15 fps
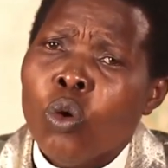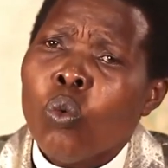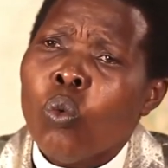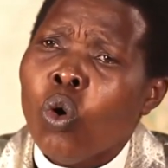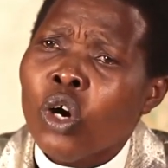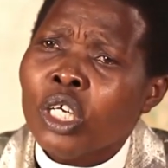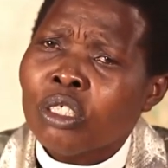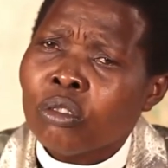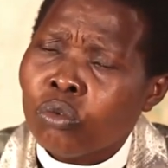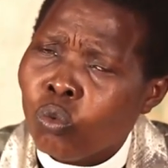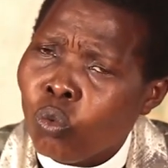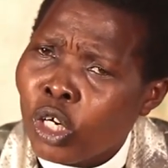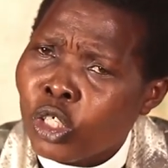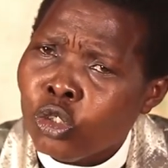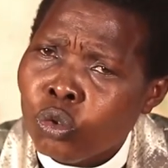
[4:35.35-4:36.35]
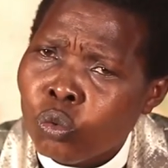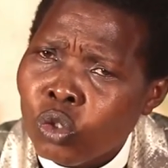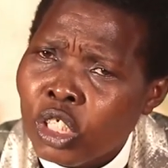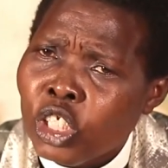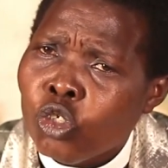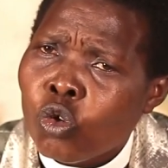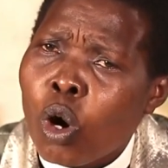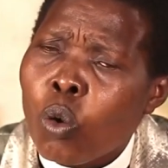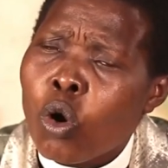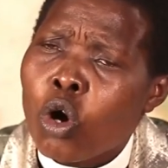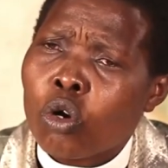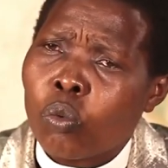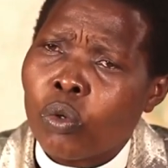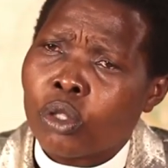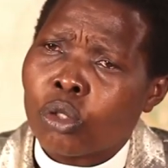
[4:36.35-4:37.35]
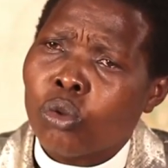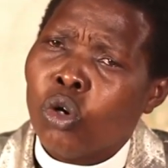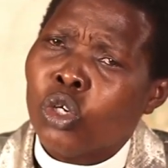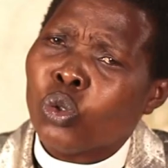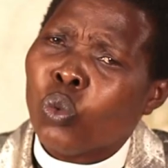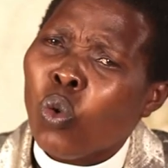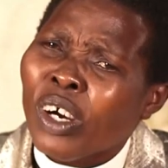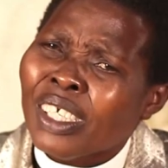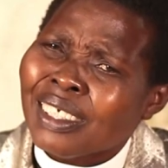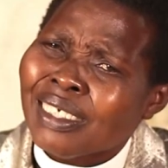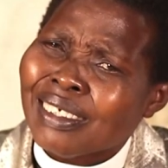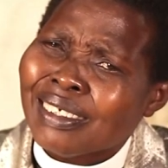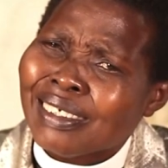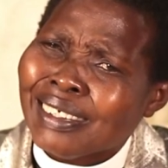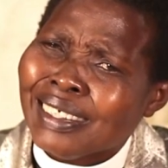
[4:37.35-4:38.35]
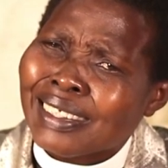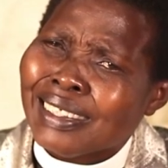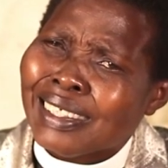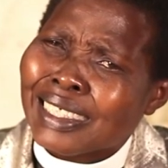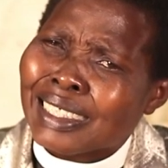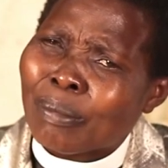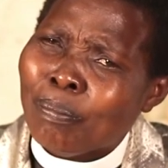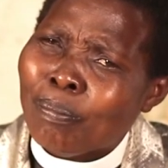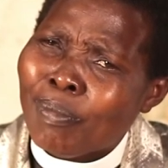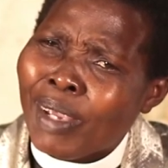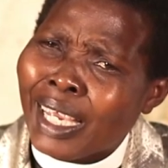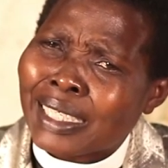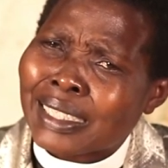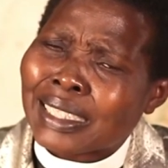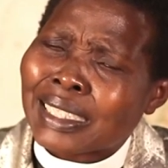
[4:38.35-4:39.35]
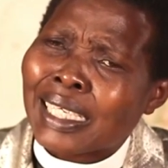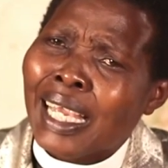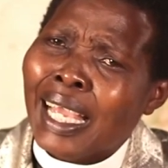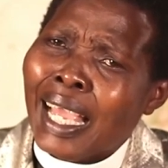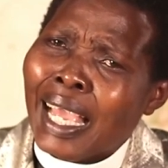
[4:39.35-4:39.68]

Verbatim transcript: What, what in your walk with God, what is it that makes,